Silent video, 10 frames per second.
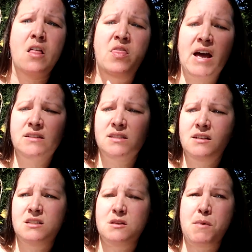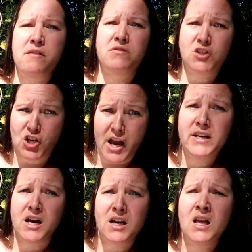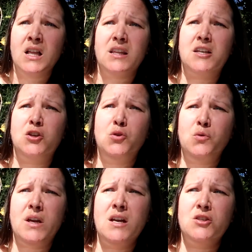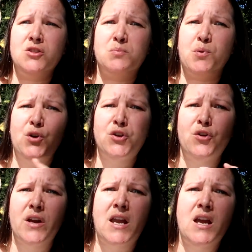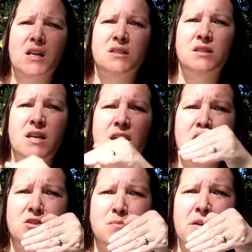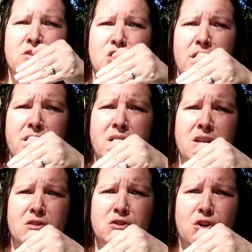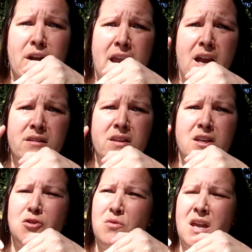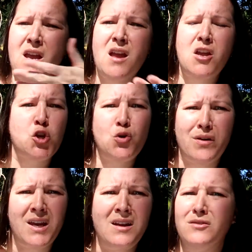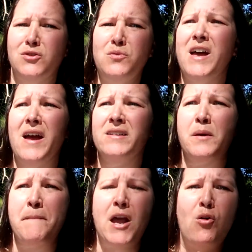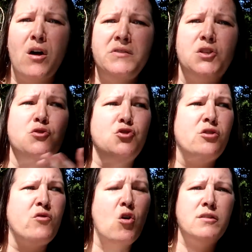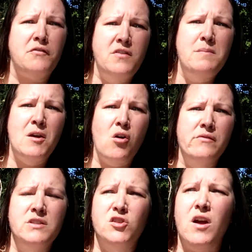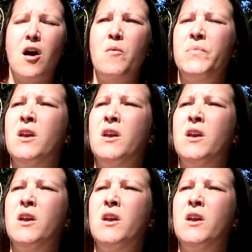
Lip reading: That's next to my vagina. Like, you can't just put your hand, like, here's my vagina, here's your hand. Like, you can't do that as a male officer. You should have called a female officer out.